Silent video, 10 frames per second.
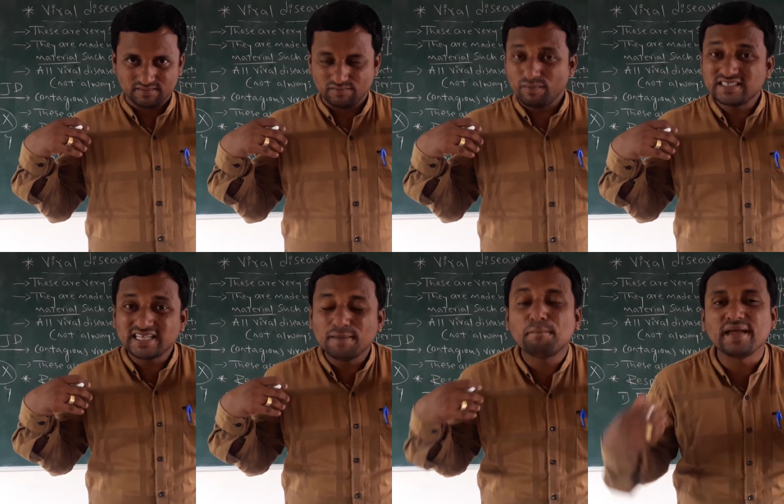
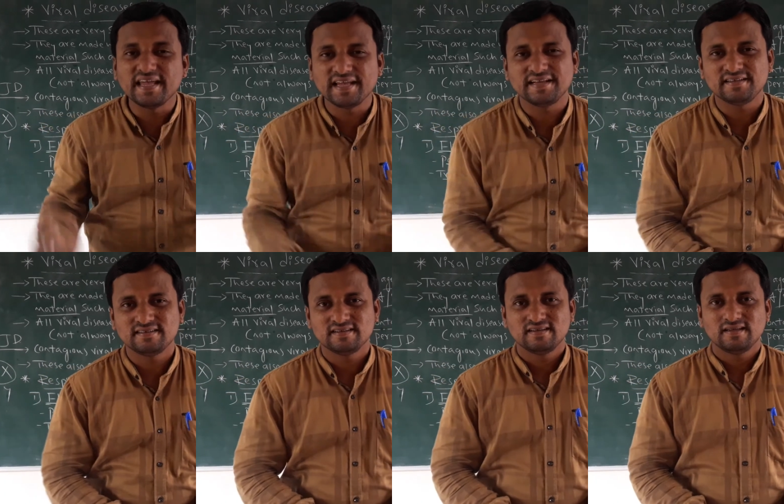muscle
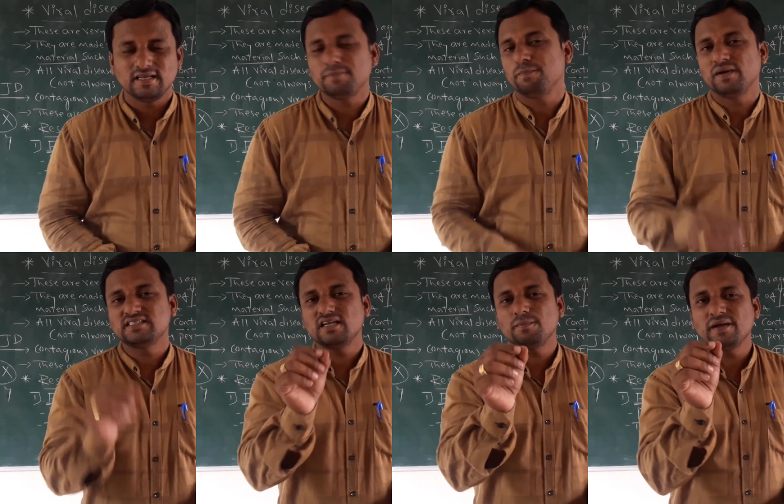pain. If
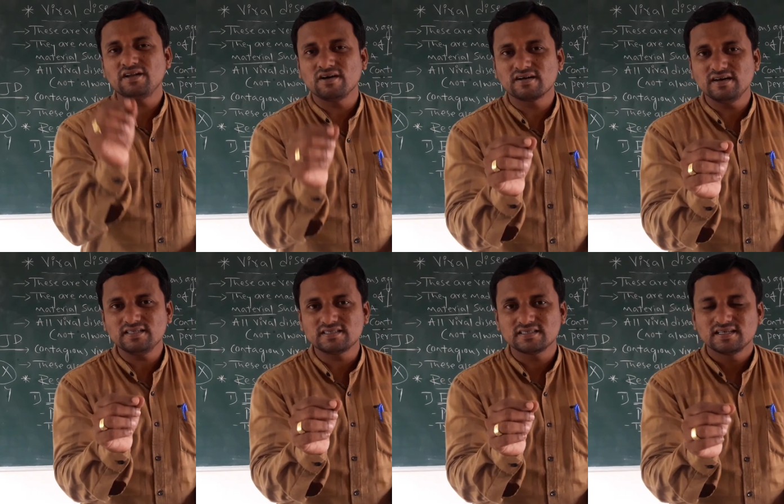muscle pain
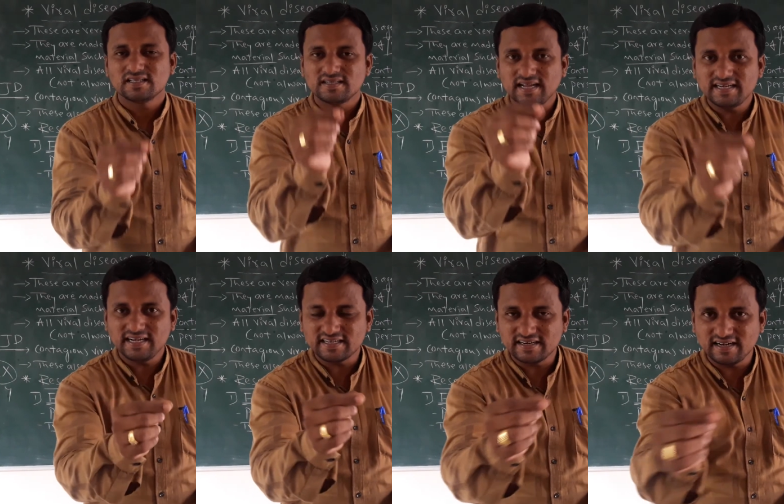occurs, then
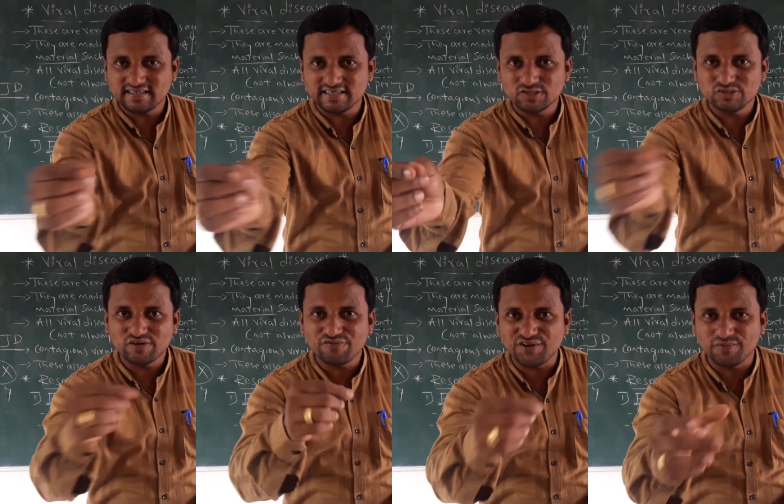it related to the
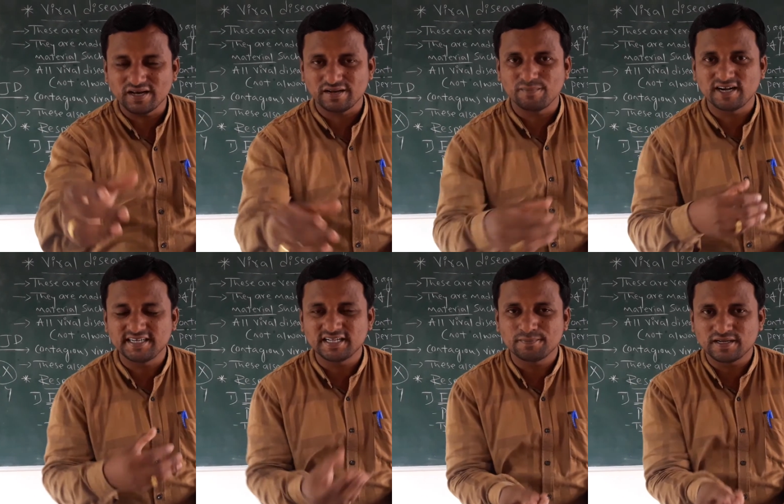fever,
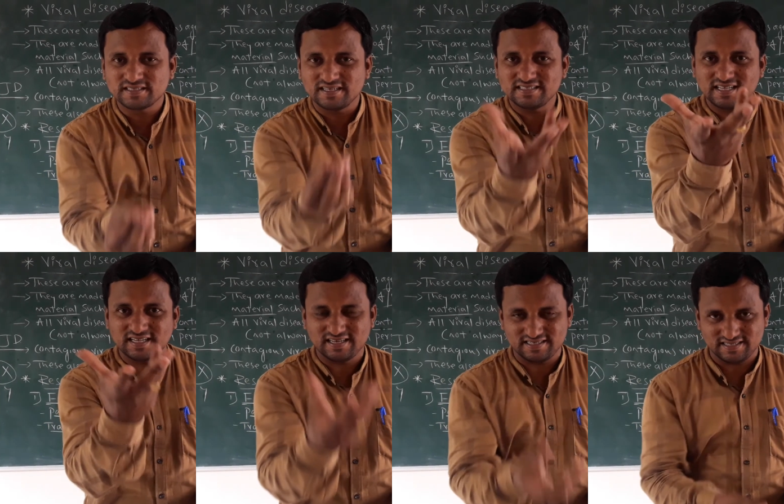body temperature is
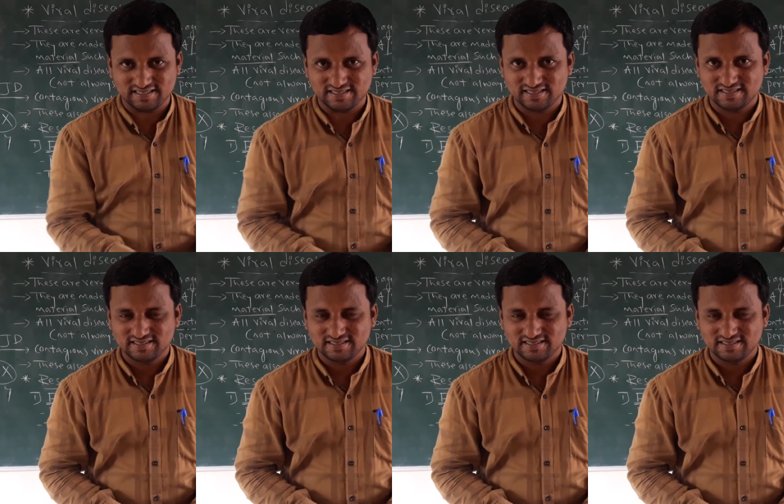increases.